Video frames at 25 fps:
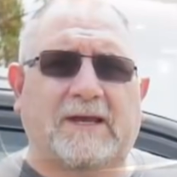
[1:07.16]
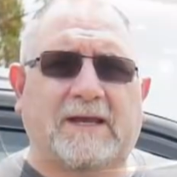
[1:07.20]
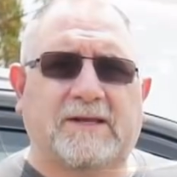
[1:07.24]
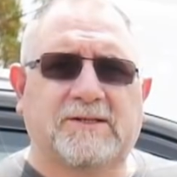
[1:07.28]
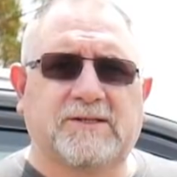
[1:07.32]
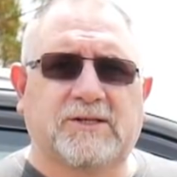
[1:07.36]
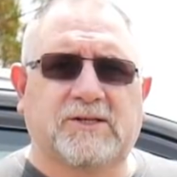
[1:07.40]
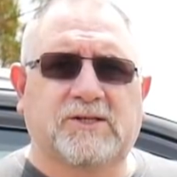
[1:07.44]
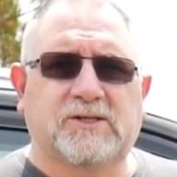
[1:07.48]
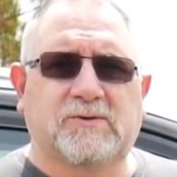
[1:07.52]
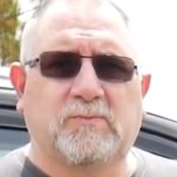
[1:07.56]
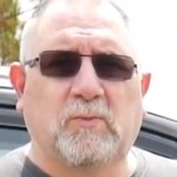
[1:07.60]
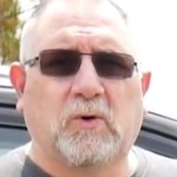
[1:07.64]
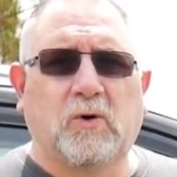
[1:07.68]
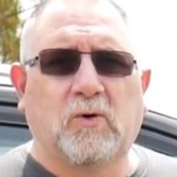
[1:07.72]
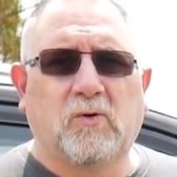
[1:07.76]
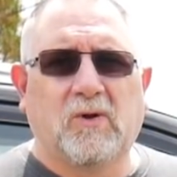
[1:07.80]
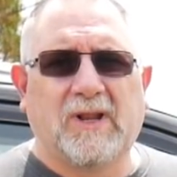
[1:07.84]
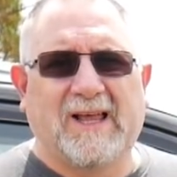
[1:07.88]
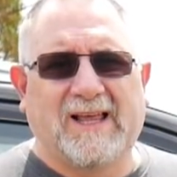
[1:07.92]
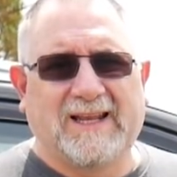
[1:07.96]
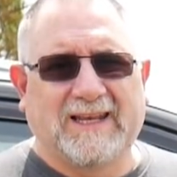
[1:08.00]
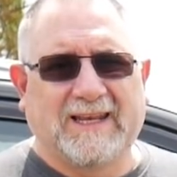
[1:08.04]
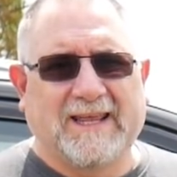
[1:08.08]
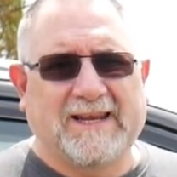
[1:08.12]
has a
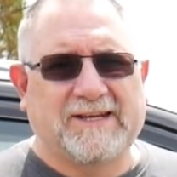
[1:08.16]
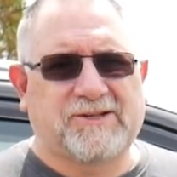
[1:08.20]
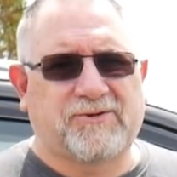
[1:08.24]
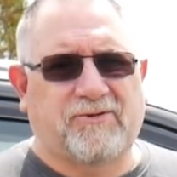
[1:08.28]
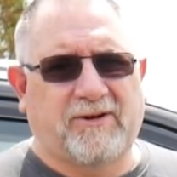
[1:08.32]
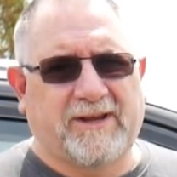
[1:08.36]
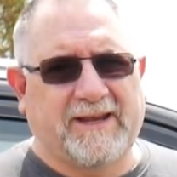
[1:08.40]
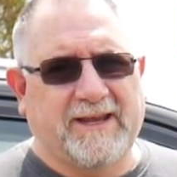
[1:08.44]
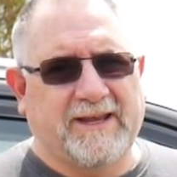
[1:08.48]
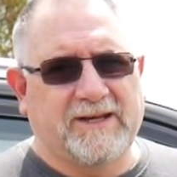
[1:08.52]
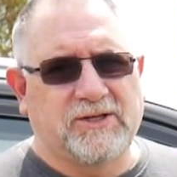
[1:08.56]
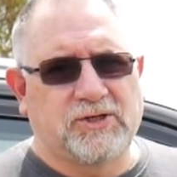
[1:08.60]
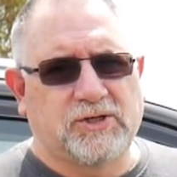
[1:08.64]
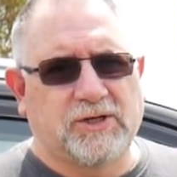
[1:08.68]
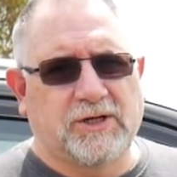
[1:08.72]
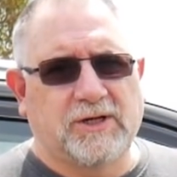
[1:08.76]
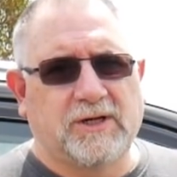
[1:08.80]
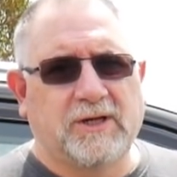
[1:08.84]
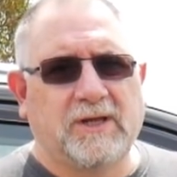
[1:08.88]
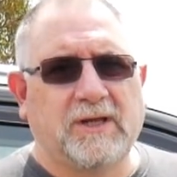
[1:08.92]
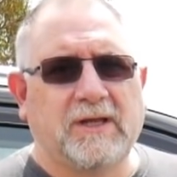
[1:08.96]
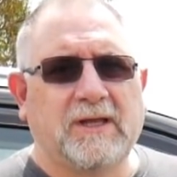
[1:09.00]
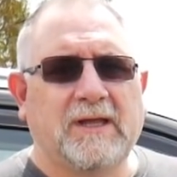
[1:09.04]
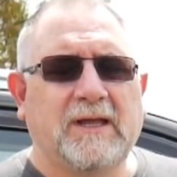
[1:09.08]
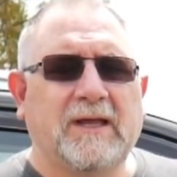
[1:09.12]
small electric
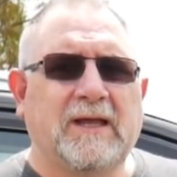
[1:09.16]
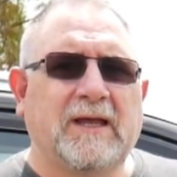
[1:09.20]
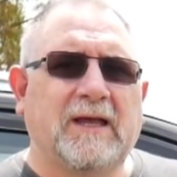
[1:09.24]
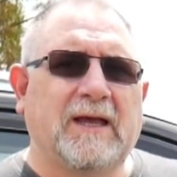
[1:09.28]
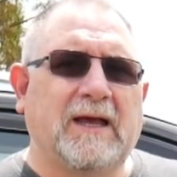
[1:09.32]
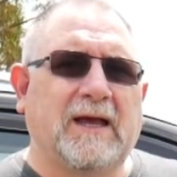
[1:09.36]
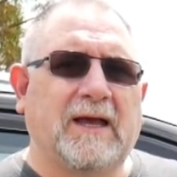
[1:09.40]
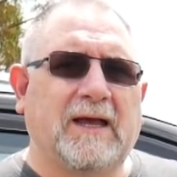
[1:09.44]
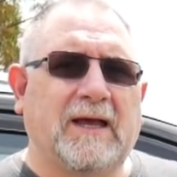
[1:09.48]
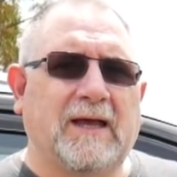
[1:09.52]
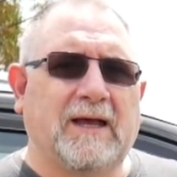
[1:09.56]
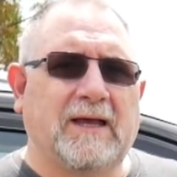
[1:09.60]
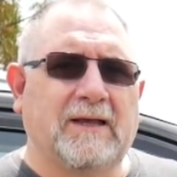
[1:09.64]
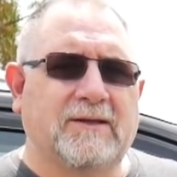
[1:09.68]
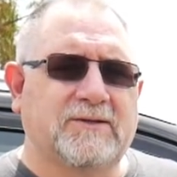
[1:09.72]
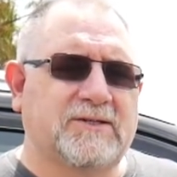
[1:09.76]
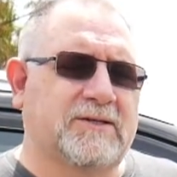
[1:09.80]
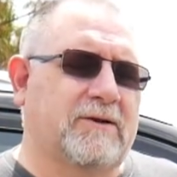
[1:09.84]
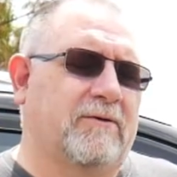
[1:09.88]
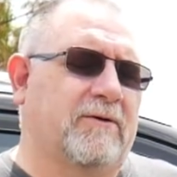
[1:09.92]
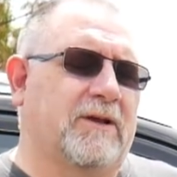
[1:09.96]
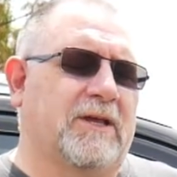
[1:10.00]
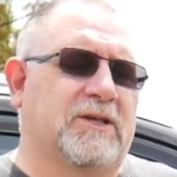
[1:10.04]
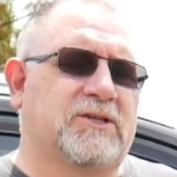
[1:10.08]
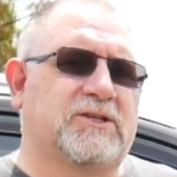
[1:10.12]
engine, uh,
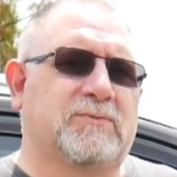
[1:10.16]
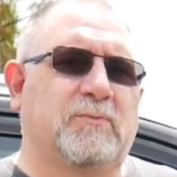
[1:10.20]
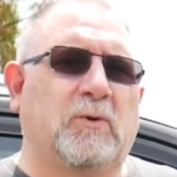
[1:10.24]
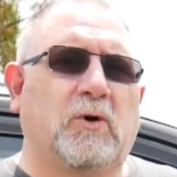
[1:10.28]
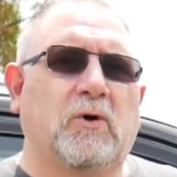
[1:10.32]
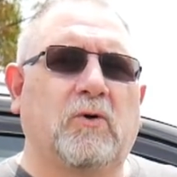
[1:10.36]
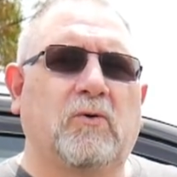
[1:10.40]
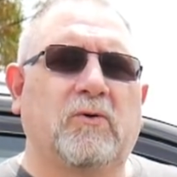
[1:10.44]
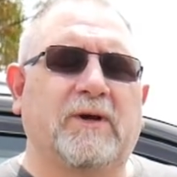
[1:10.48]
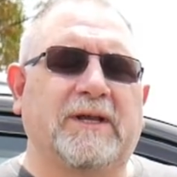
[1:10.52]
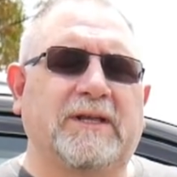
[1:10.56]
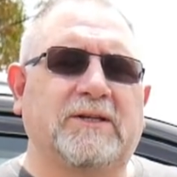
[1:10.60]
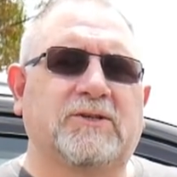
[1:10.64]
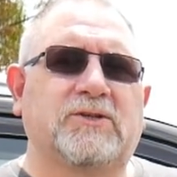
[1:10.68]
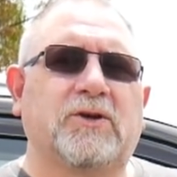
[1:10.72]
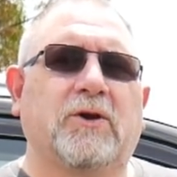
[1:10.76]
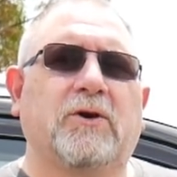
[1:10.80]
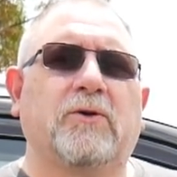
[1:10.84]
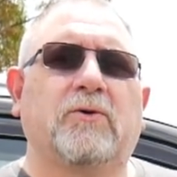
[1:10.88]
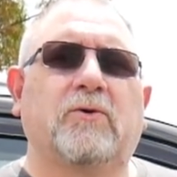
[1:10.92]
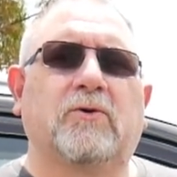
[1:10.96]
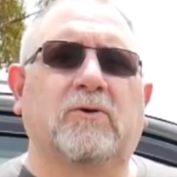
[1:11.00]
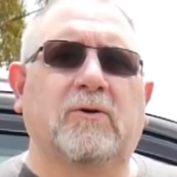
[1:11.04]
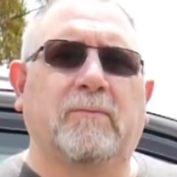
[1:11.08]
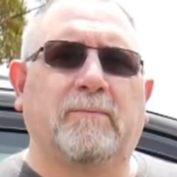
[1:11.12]
sorry, a small
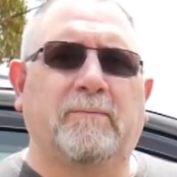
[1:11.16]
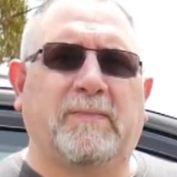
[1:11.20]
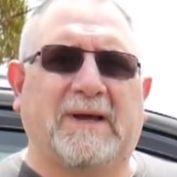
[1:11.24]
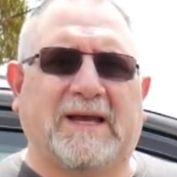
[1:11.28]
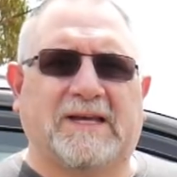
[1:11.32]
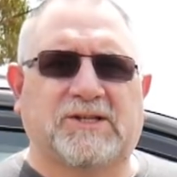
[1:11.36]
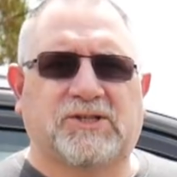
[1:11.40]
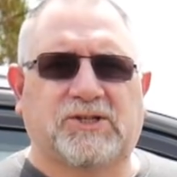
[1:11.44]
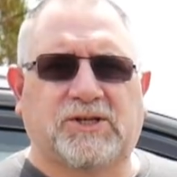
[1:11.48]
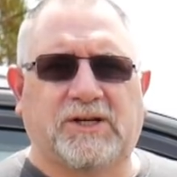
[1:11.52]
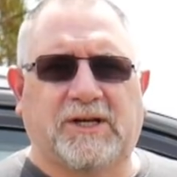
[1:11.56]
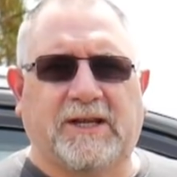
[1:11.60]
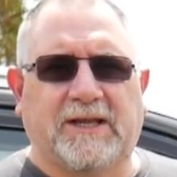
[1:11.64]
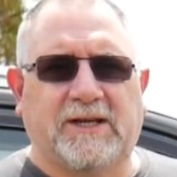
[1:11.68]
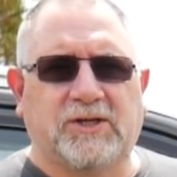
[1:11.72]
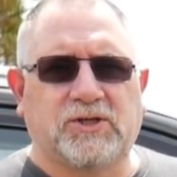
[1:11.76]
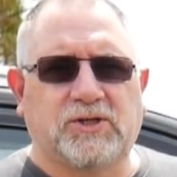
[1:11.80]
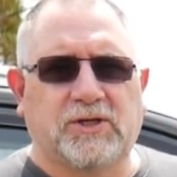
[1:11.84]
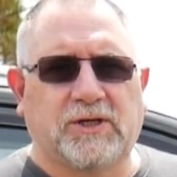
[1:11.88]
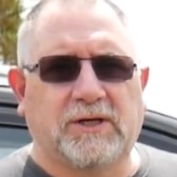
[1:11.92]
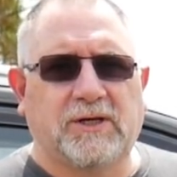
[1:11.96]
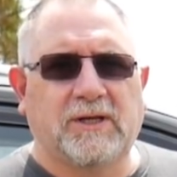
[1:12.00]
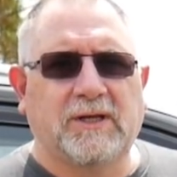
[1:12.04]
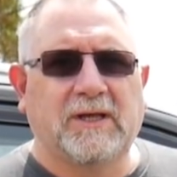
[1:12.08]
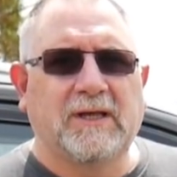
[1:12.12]
internal combustion
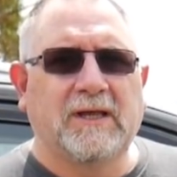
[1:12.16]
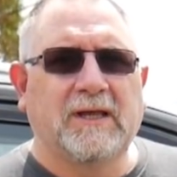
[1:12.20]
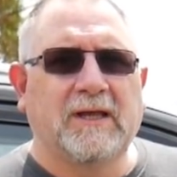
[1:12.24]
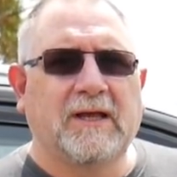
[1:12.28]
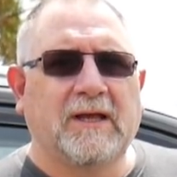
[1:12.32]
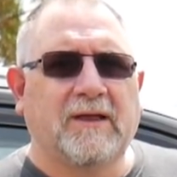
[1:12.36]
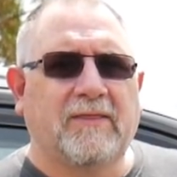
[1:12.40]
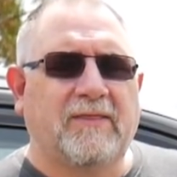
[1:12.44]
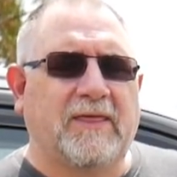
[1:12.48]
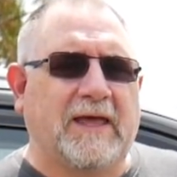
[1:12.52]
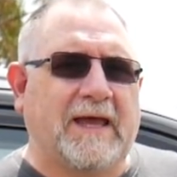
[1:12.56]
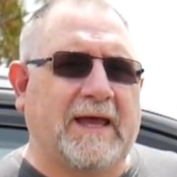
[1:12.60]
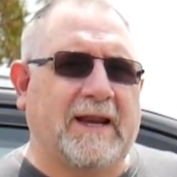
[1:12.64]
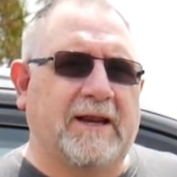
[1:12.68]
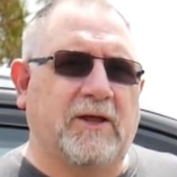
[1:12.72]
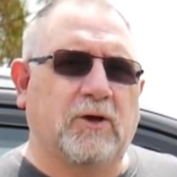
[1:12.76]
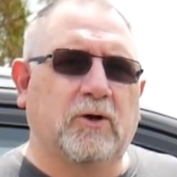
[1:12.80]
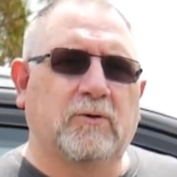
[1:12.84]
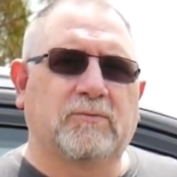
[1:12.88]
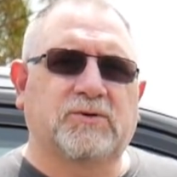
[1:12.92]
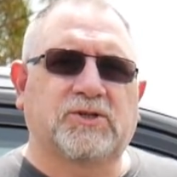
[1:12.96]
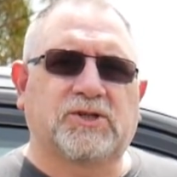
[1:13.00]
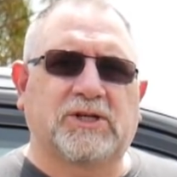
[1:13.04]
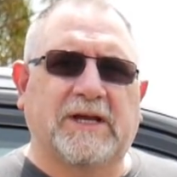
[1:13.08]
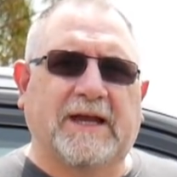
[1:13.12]
engine that
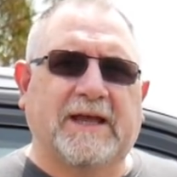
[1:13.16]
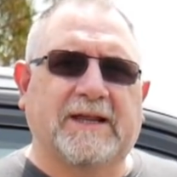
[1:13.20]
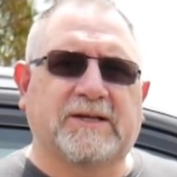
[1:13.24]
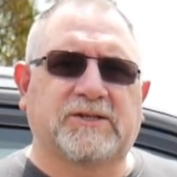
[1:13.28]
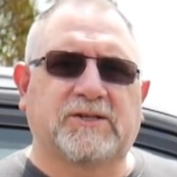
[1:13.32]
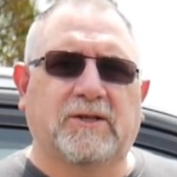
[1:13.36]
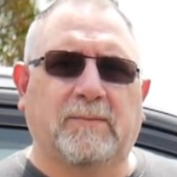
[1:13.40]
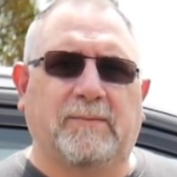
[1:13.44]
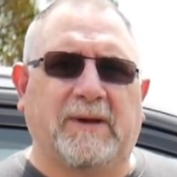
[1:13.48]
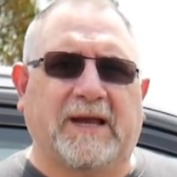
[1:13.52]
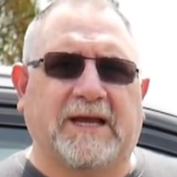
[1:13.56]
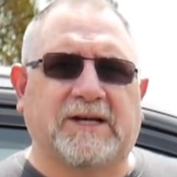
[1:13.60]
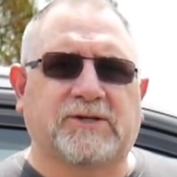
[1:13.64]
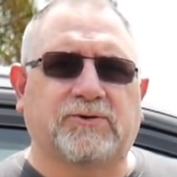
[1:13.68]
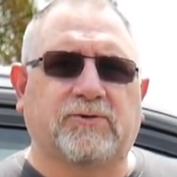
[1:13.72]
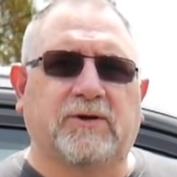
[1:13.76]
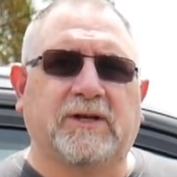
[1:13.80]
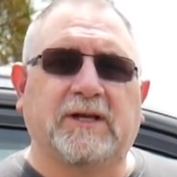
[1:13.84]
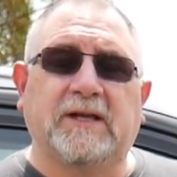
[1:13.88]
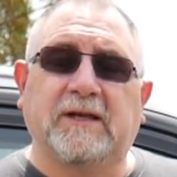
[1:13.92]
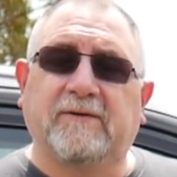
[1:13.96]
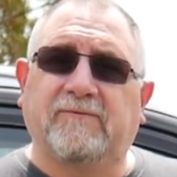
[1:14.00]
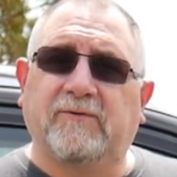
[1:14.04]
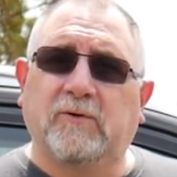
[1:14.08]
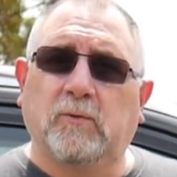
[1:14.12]
helps charge the
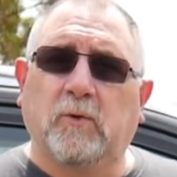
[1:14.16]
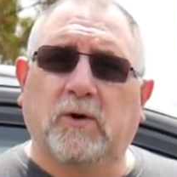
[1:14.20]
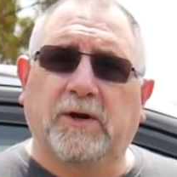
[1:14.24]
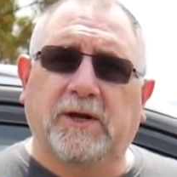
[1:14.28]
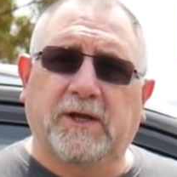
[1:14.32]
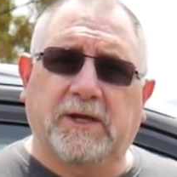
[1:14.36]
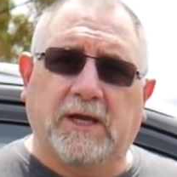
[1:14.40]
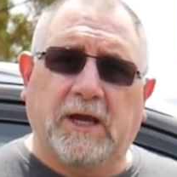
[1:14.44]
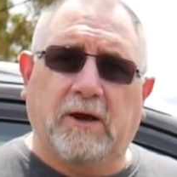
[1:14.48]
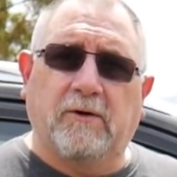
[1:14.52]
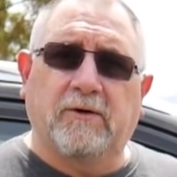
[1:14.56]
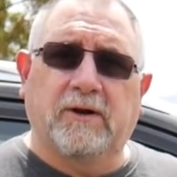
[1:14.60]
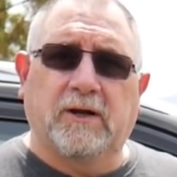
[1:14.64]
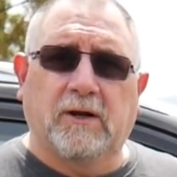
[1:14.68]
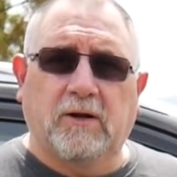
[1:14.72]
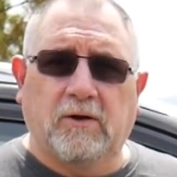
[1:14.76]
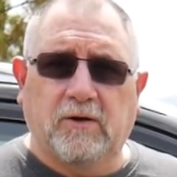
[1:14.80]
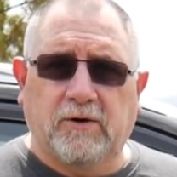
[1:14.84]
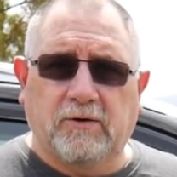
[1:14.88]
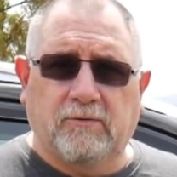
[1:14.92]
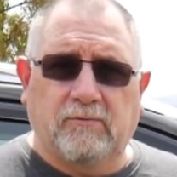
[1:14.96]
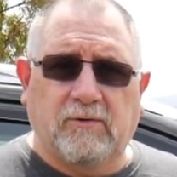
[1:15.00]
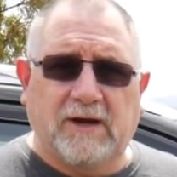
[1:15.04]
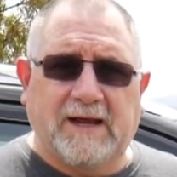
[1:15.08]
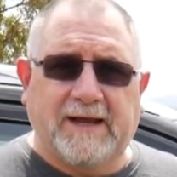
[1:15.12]
battery if you want to go on a
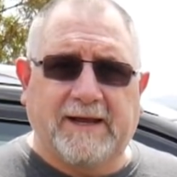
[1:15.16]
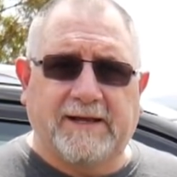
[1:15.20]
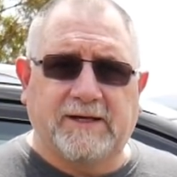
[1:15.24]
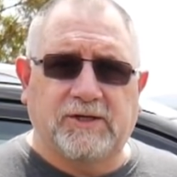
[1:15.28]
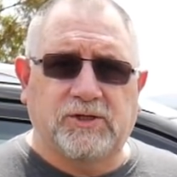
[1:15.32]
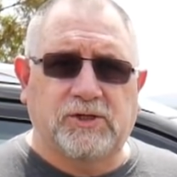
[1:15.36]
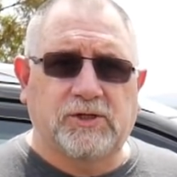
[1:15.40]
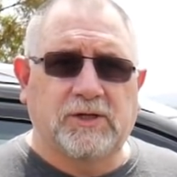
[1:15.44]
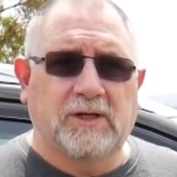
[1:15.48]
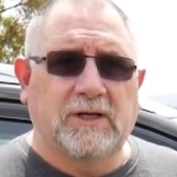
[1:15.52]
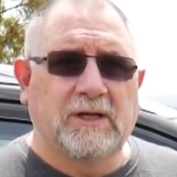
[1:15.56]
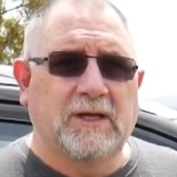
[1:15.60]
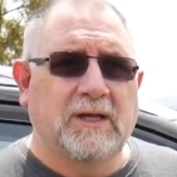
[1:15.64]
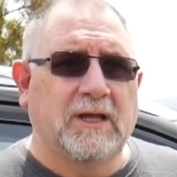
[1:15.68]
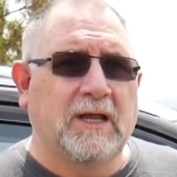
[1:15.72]
longer range.